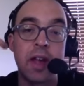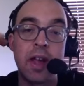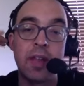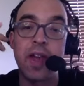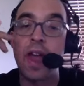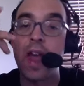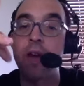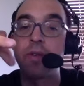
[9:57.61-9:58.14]
They
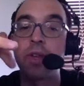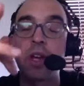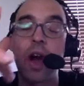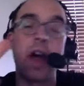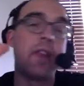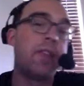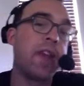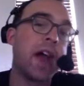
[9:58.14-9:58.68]
haven't
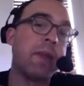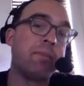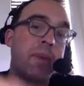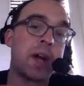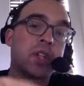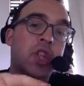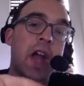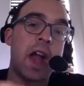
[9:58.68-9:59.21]
gotten that
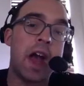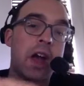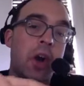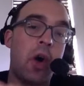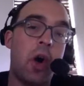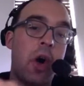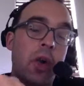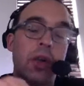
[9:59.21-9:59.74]
much at
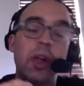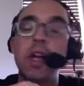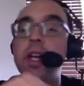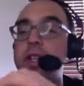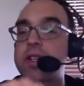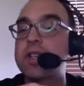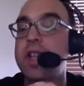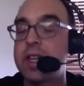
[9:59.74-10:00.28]
all
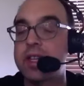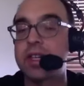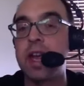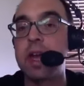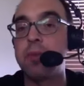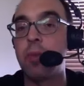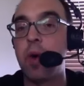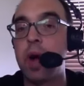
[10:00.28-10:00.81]
since
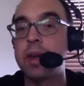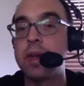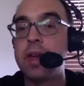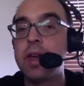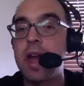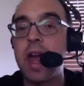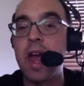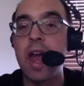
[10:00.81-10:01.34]
game 1.
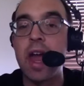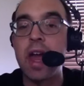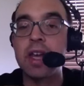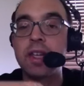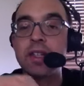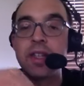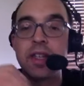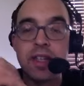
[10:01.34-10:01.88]

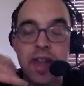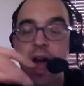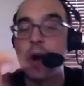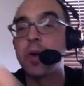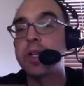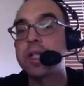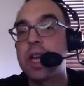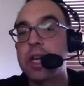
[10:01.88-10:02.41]
And now
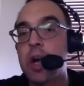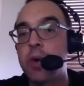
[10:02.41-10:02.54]
as they go